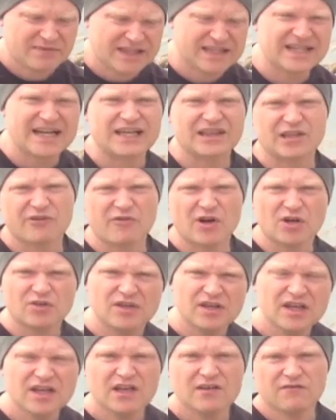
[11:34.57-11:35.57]
They can add their own
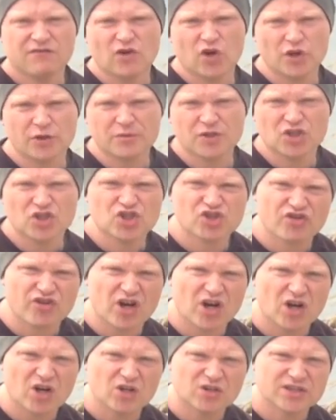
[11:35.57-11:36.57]
volume
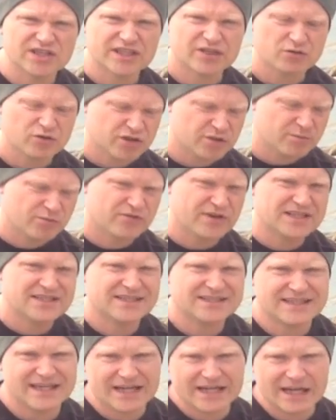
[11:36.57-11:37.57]
controls, they could compress
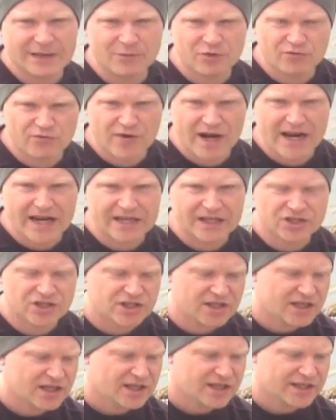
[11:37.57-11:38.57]
the dynamic
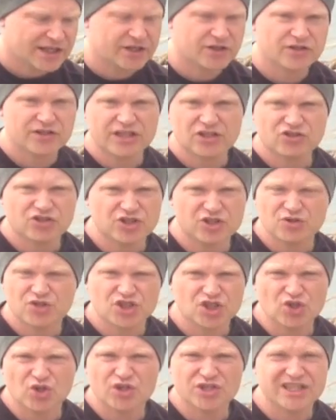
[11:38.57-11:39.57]
range, they could
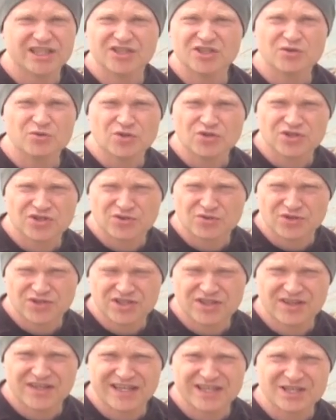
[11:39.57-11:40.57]
introduce noise, they could do all
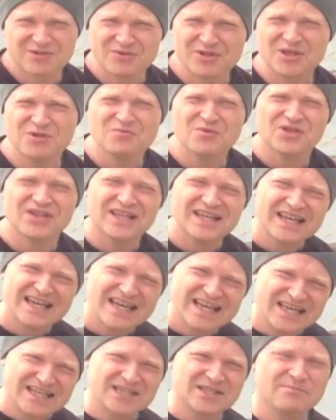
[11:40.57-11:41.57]
sorts of things. What you want
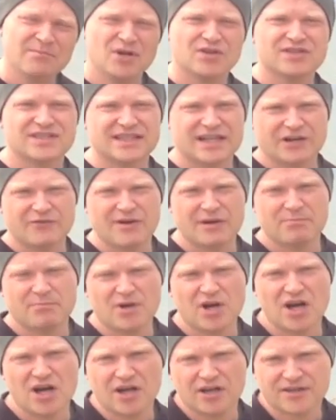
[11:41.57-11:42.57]
is the most direct
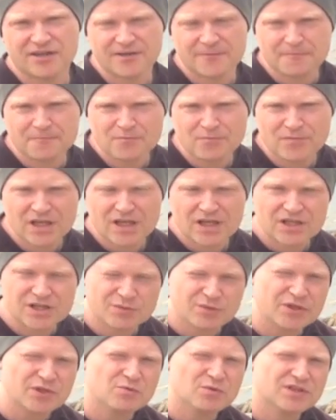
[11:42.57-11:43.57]
path.
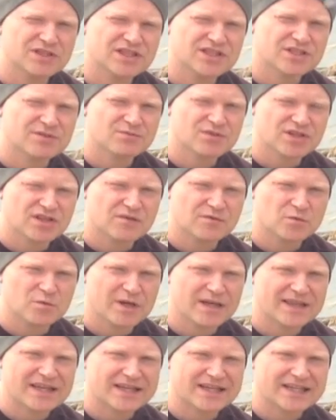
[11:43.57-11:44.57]
So what you want is some
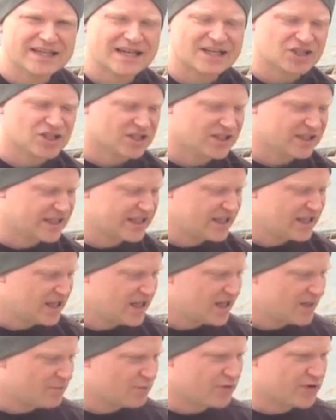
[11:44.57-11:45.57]
software that can actually
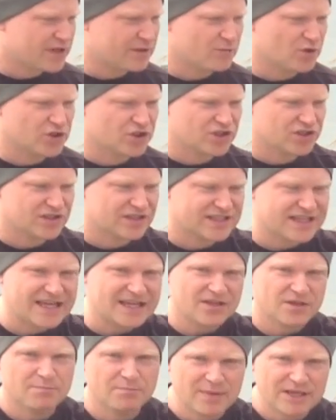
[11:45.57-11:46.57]
pretty much
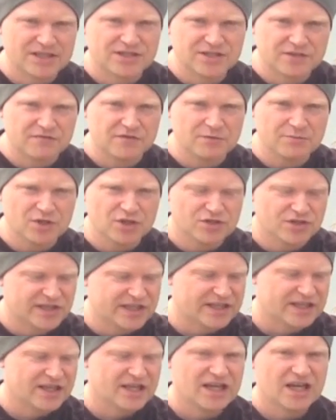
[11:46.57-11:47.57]
take the bits of your
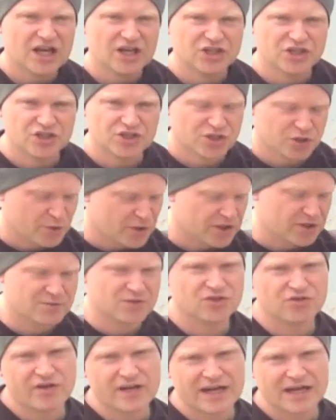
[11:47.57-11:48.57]
music and just squirt them
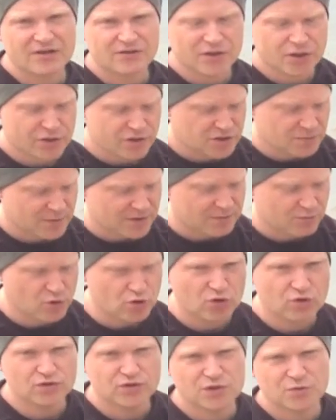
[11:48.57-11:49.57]
straight out the USB
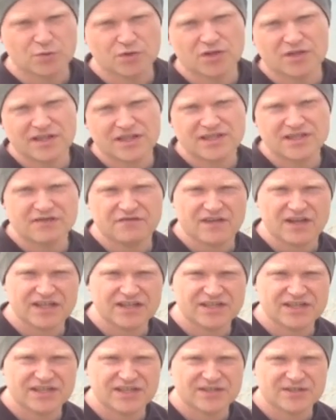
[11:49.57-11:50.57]
port to one of these
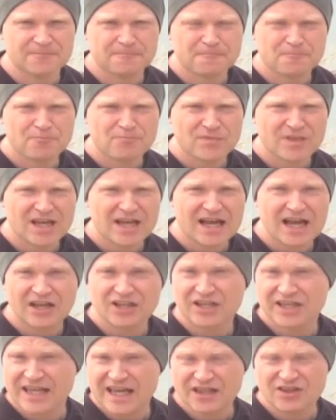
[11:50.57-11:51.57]
devices.
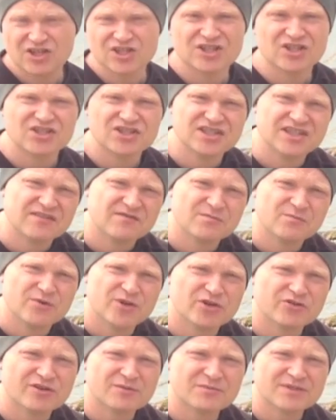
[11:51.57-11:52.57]
And again, there's lots of different
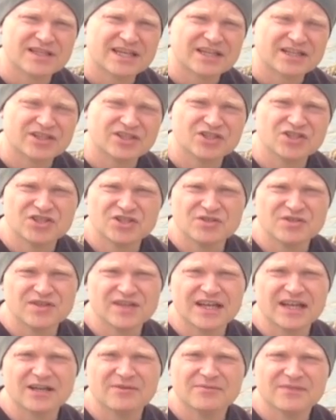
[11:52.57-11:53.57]
programs that can do
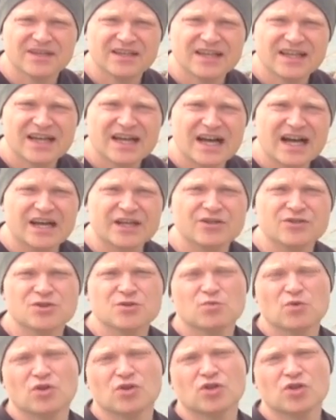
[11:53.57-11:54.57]
that. I
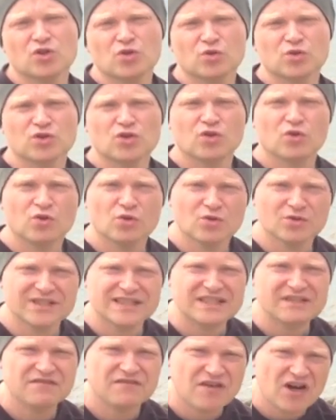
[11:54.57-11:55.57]
used one called
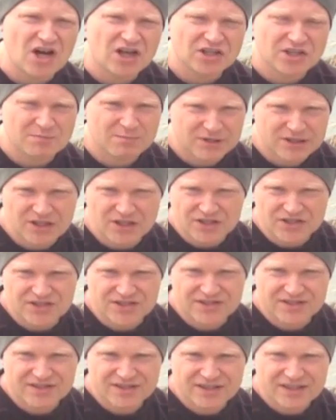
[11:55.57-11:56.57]
Audivana Plus.